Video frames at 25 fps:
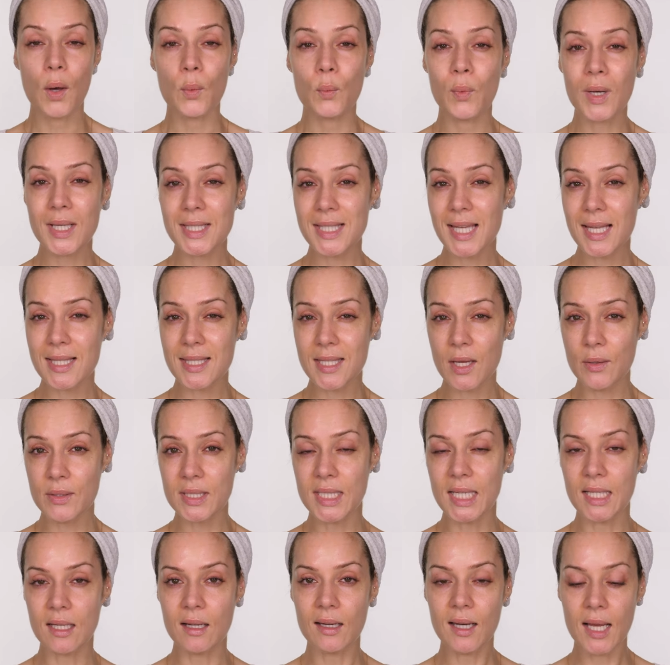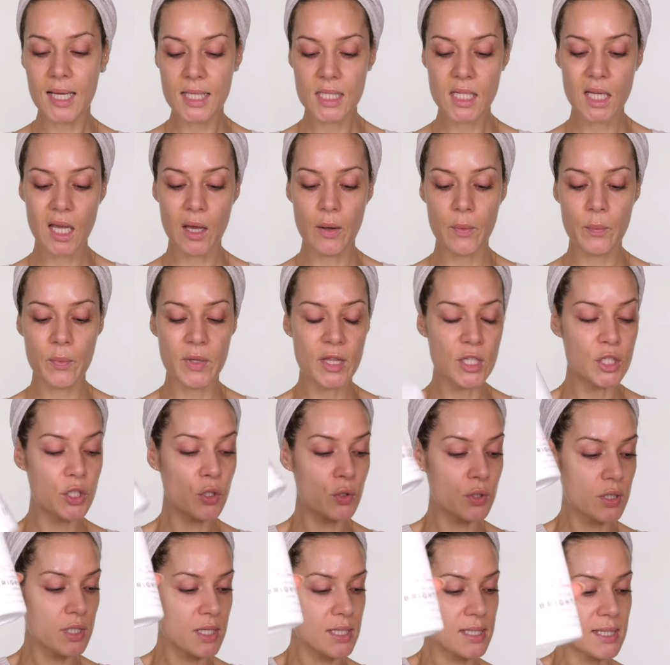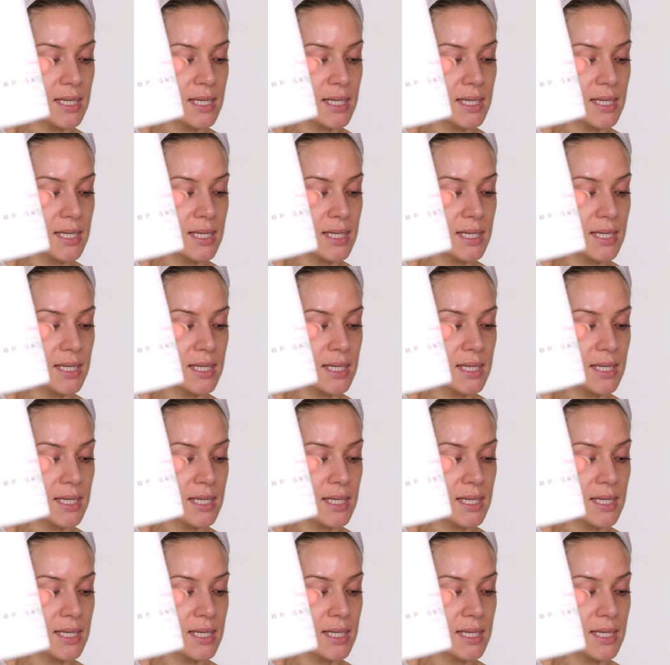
Once I've soaked in, I like to go in with the Dr.